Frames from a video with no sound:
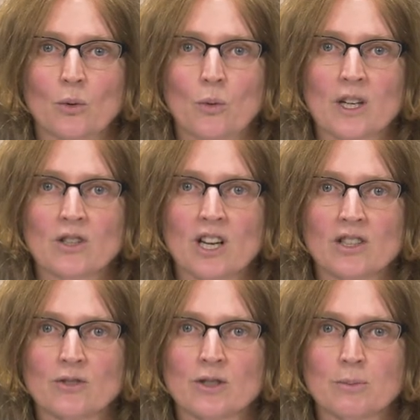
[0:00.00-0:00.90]
We could
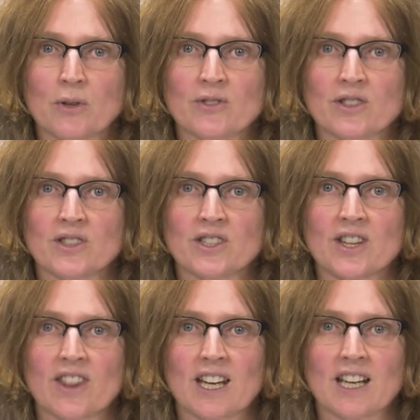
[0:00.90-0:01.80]
ask respondents
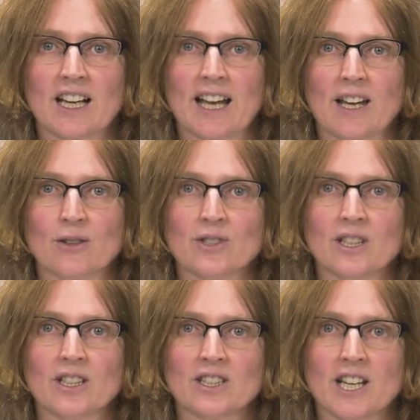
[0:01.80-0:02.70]
to think aloud
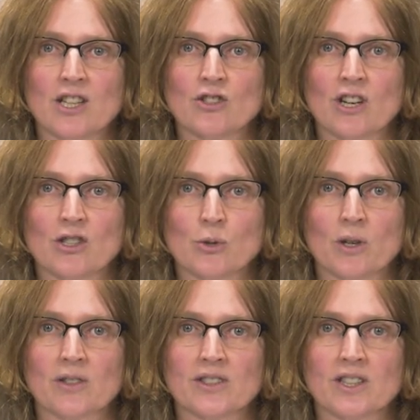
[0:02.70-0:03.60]
as they try to
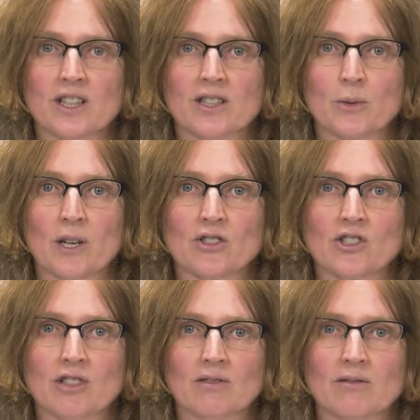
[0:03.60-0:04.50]
answer this
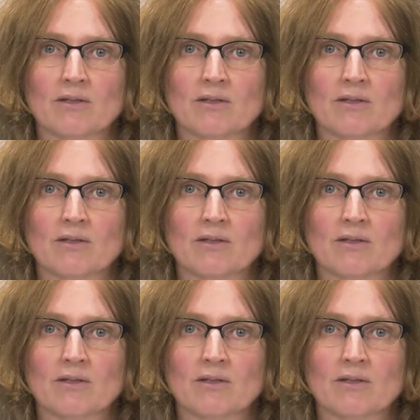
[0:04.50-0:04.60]
question.